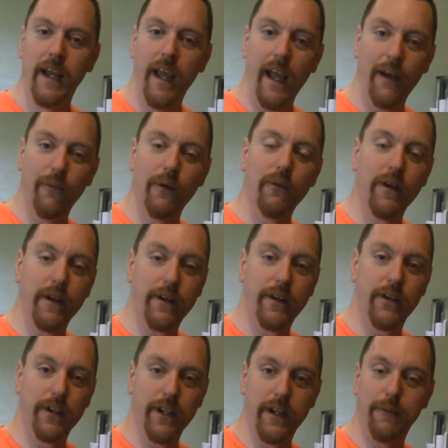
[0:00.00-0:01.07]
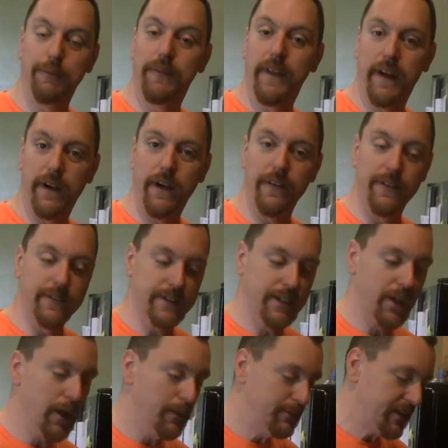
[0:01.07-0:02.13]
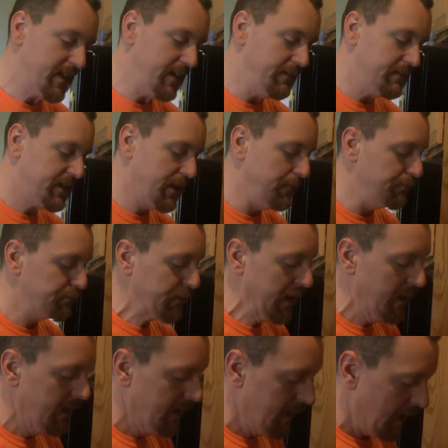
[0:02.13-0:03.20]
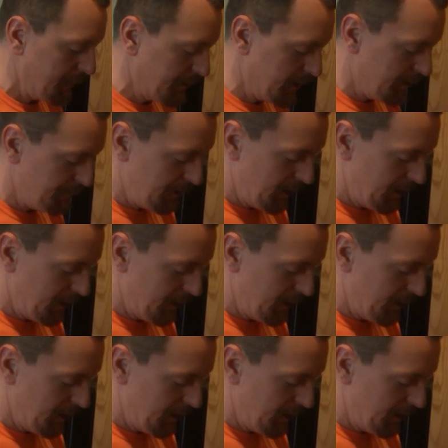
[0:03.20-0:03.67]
and we want to cook it up without all those carbs in it. So, I'm going to